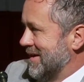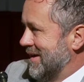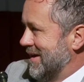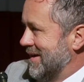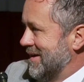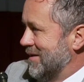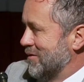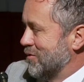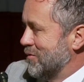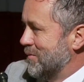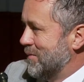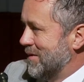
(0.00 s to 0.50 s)

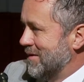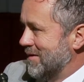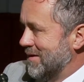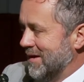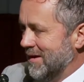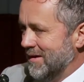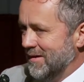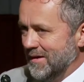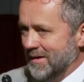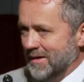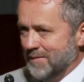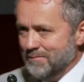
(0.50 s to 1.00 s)
And it would be
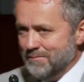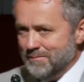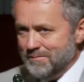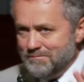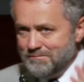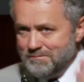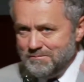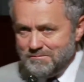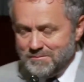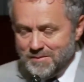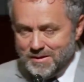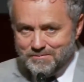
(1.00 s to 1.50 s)
that
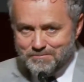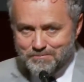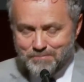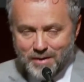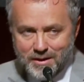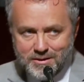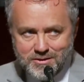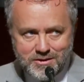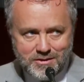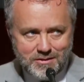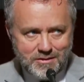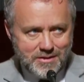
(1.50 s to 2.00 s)

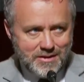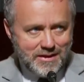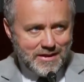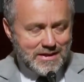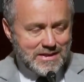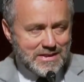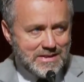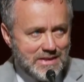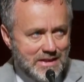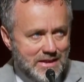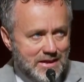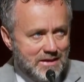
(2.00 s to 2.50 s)
abundantly,
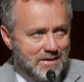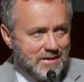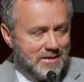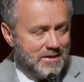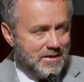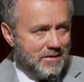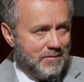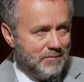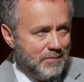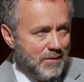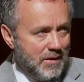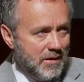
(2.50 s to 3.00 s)

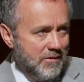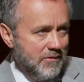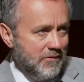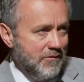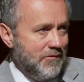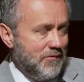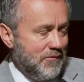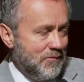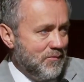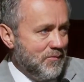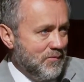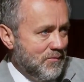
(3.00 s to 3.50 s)
exceedingly
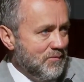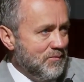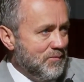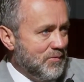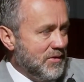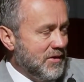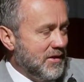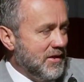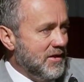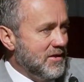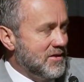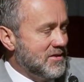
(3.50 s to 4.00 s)
above
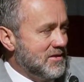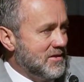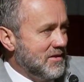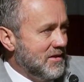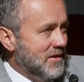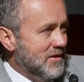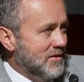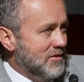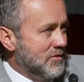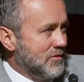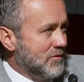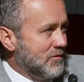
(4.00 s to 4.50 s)
place
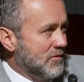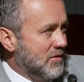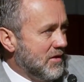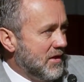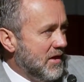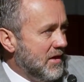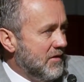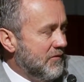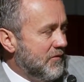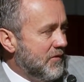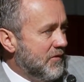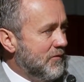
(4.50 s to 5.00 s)
in your
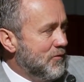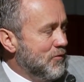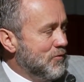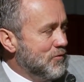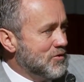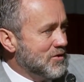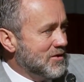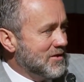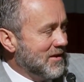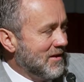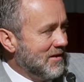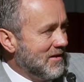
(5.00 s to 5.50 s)
life if you
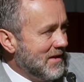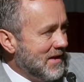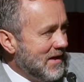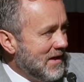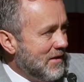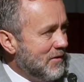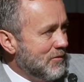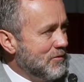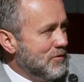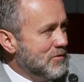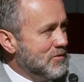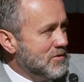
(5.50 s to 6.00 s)
just
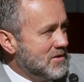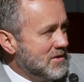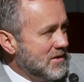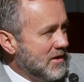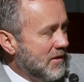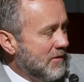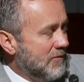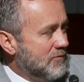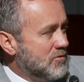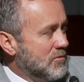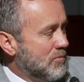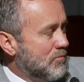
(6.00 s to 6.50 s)
allow
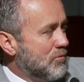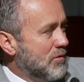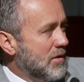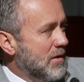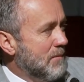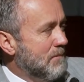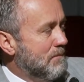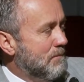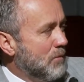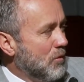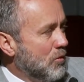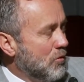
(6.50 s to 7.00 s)
yourself to
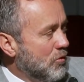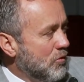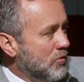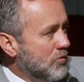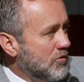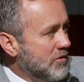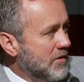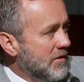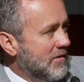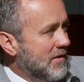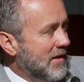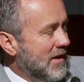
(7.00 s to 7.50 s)
pray
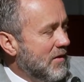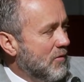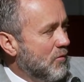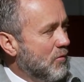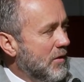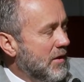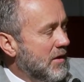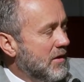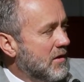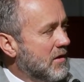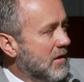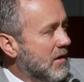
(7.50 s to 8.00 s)
boldly that
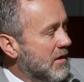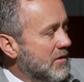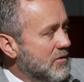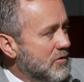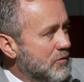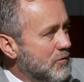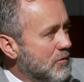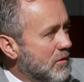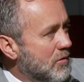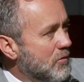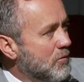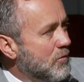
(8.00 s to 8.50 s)
way God,
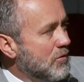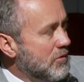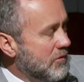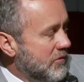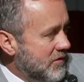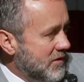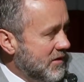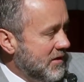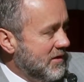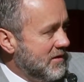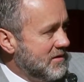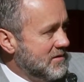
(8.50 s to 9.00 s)
you are
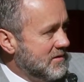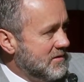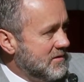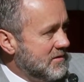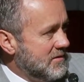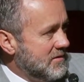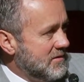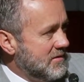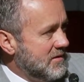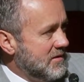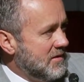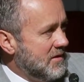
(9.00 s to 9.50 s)
worthy.
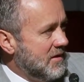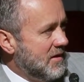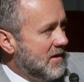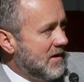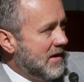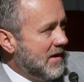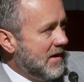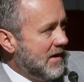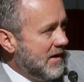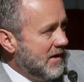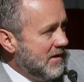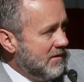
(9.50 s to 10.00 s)

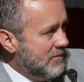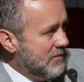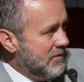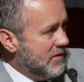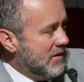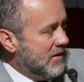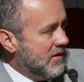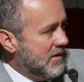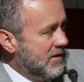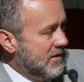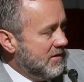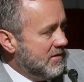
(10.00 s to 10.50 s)
I am
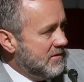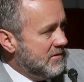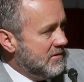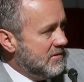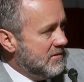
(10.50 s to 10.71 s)
not.